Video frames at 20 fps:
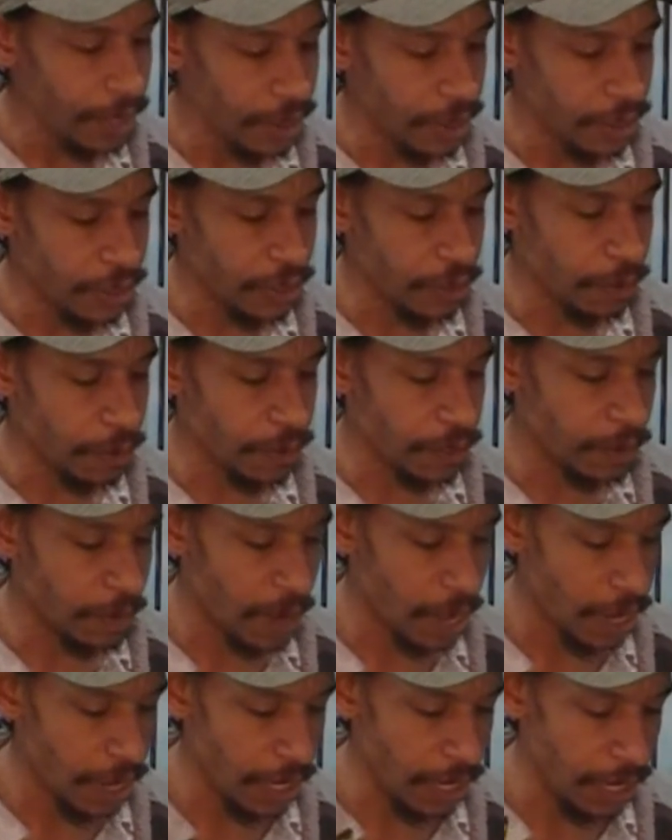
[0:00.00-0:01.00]
the Super
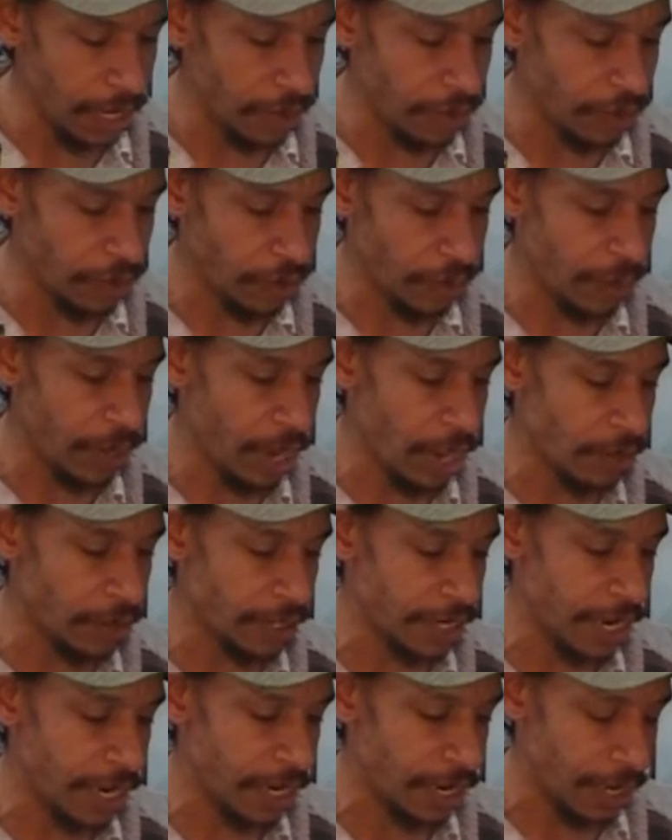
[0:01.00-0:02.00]
Spot is
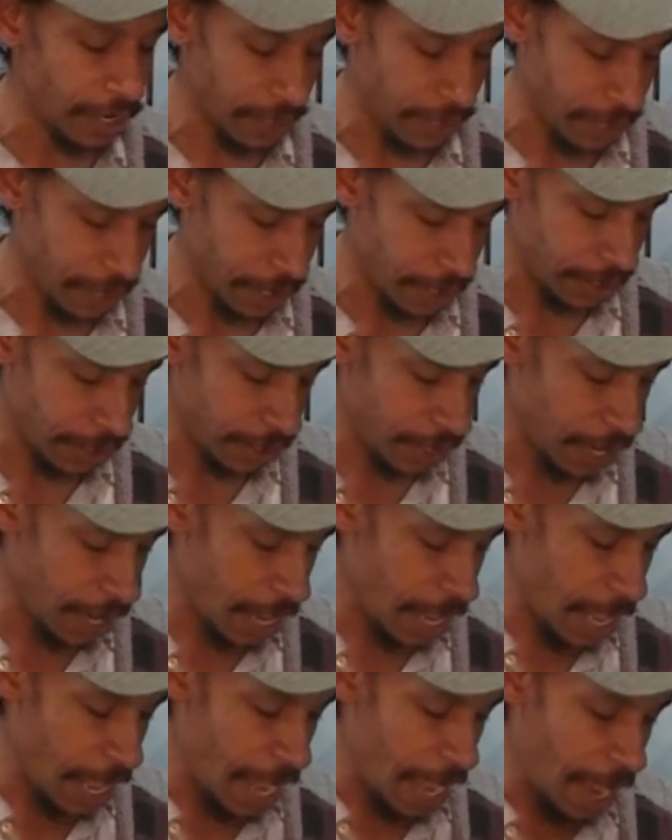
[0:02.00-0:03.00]

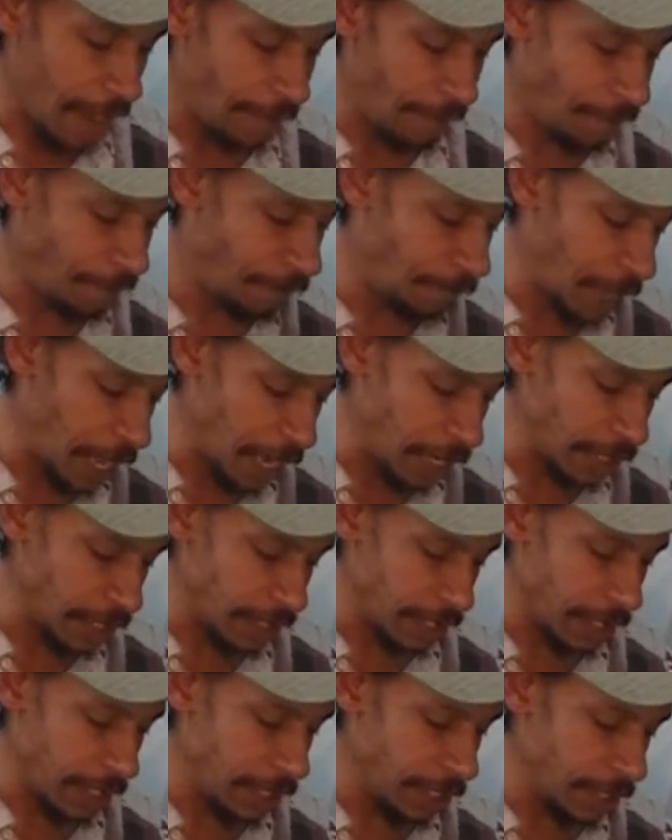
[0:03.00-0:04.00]
$3.99. And
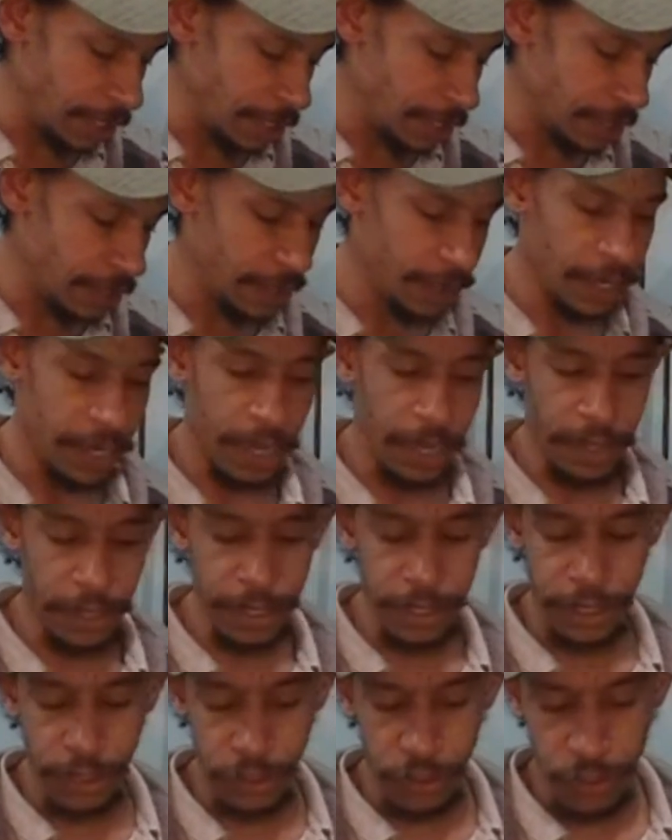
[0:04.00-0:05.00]
finally, and
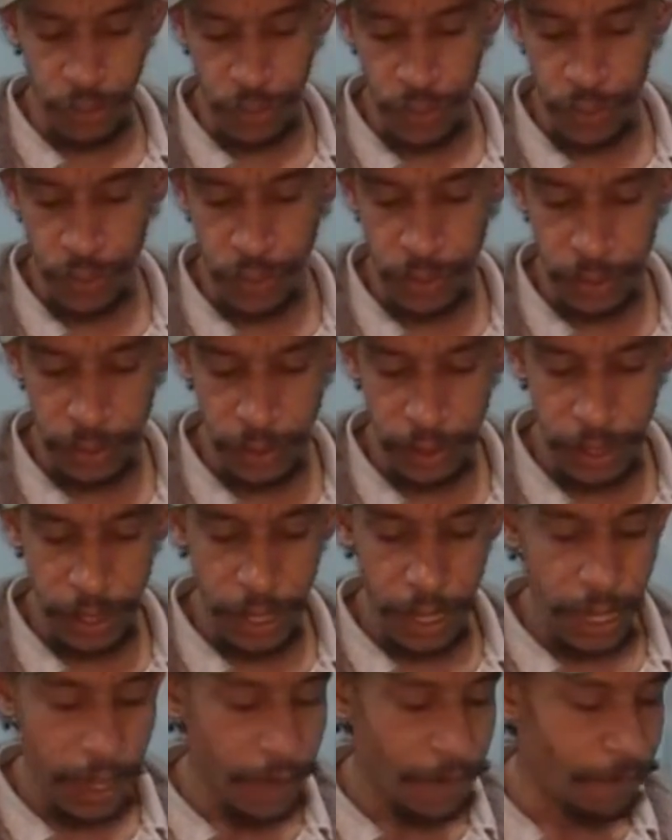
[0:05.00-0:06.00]
this is cool,
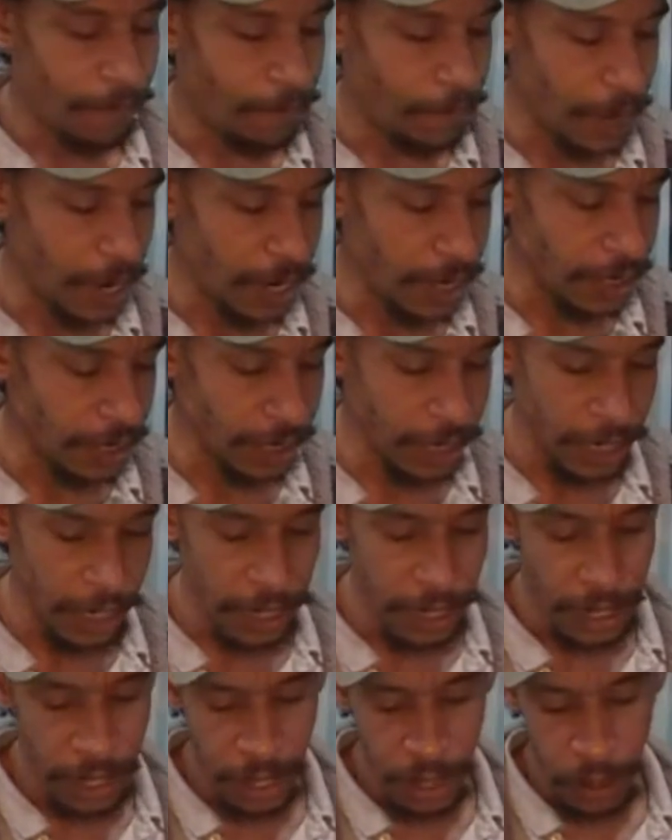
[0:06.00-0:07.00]

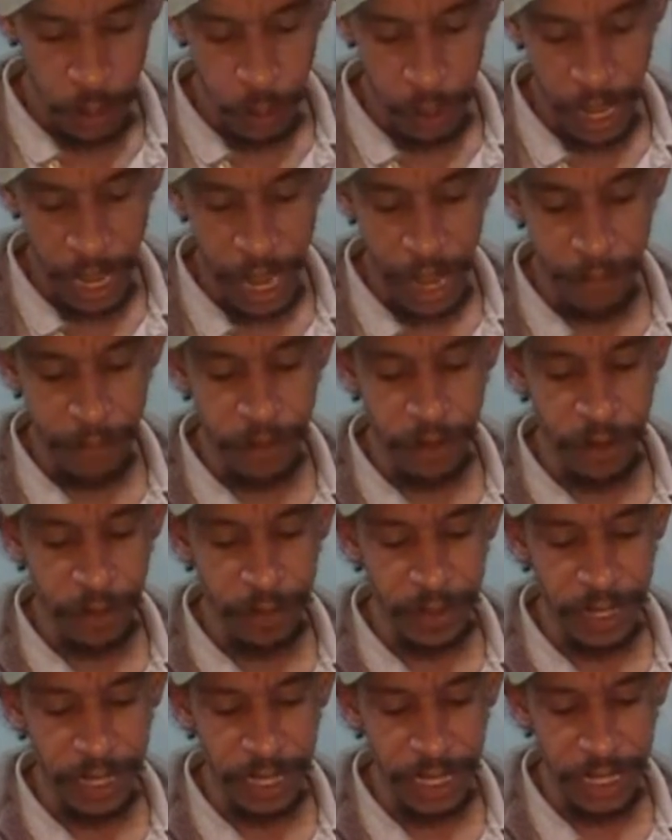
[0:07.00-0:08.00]
finally, we have
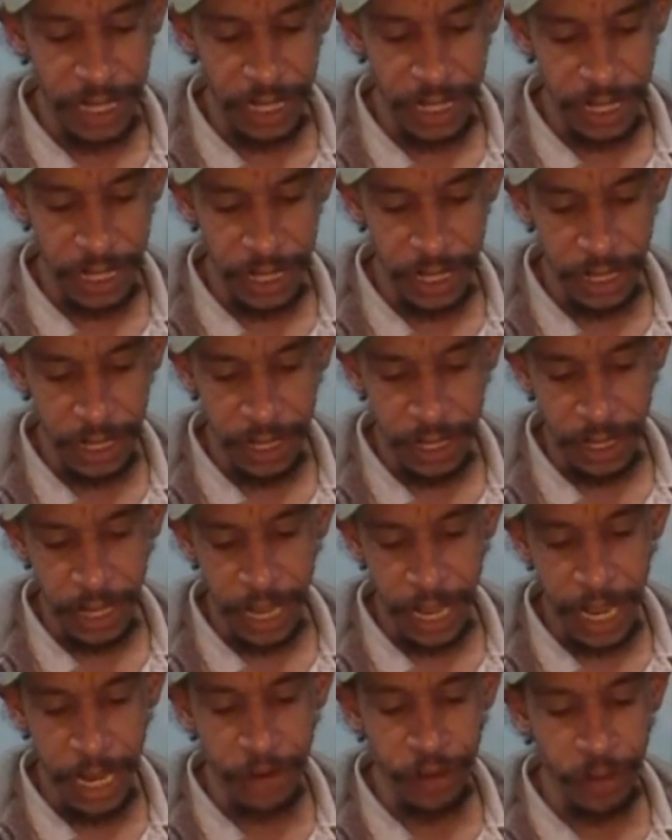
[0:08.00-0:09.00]
some
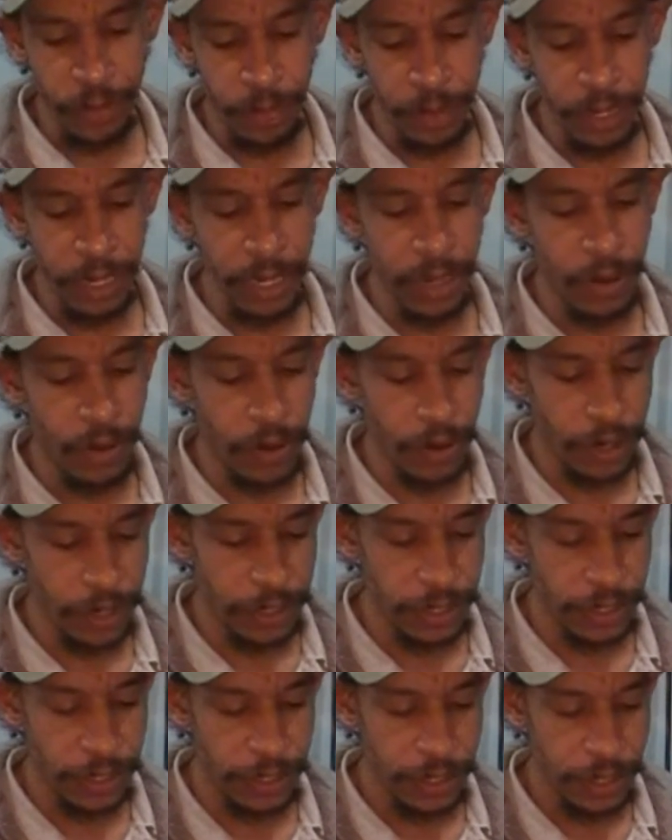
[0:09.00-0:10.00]
HP
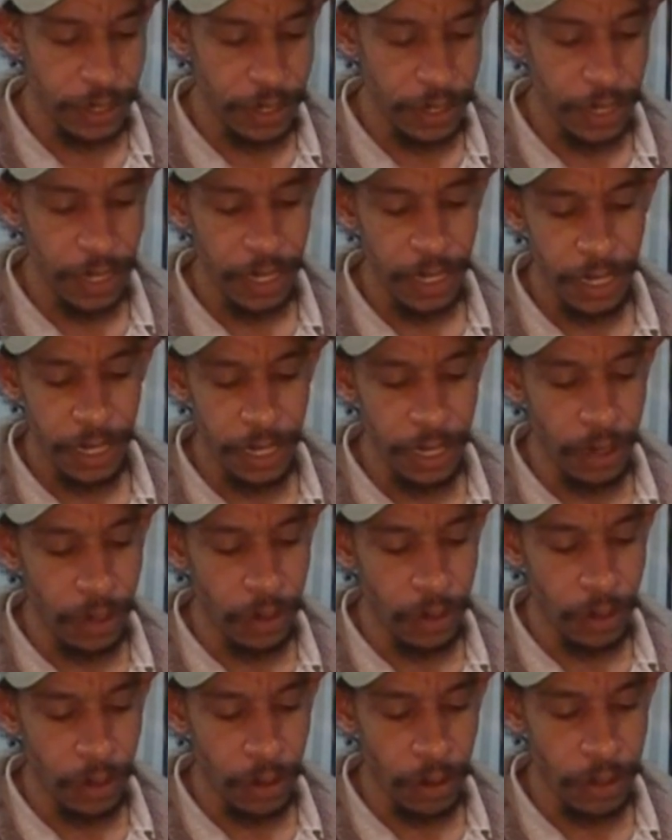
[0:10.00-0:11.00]
Hooks
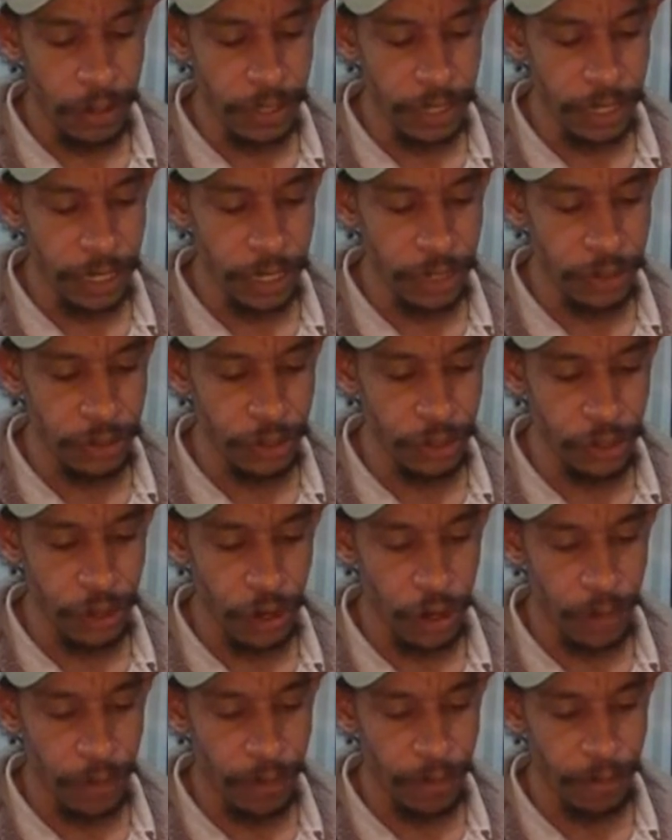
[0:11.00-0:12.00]
Eagle Claws Laser
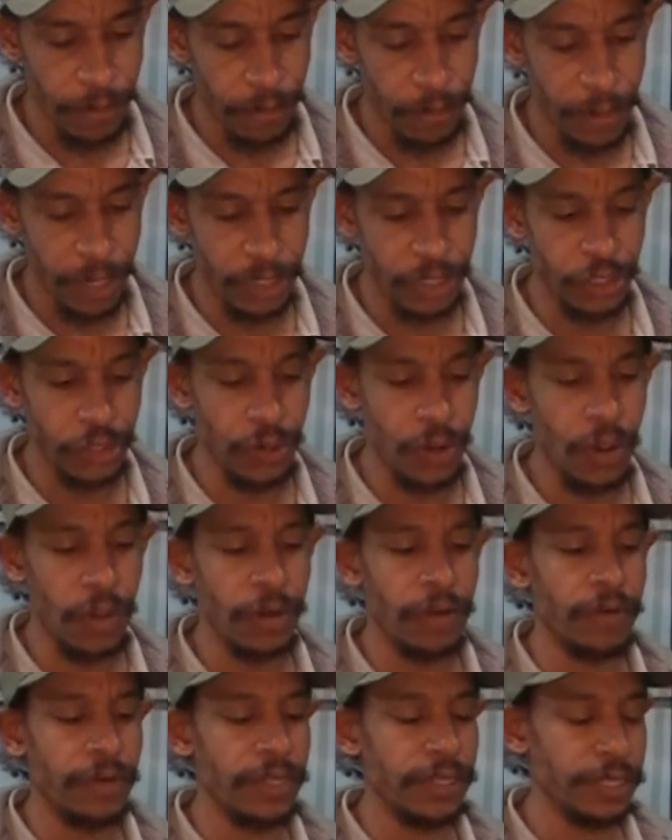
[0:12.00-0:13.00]
Sharp by Shaw
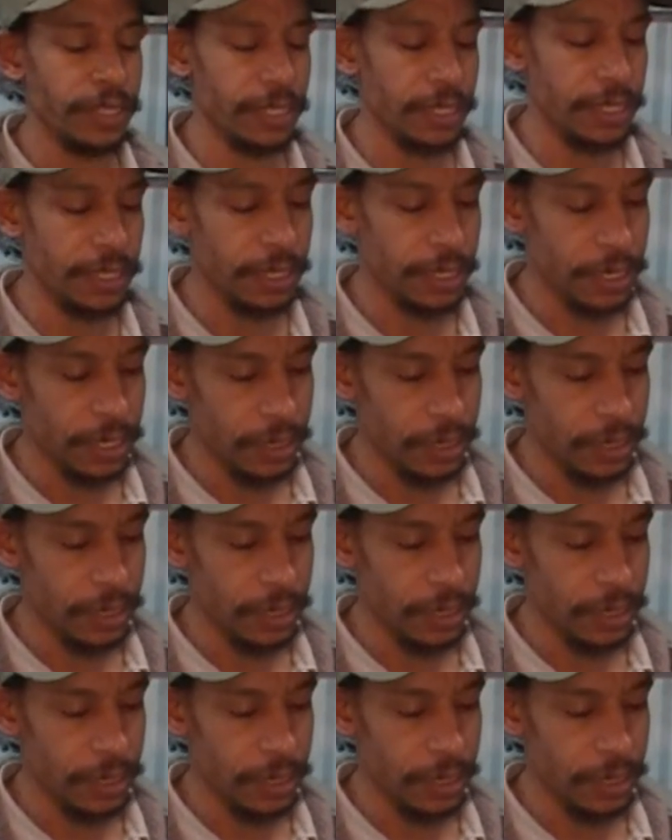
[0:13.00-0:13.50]
Grigsby.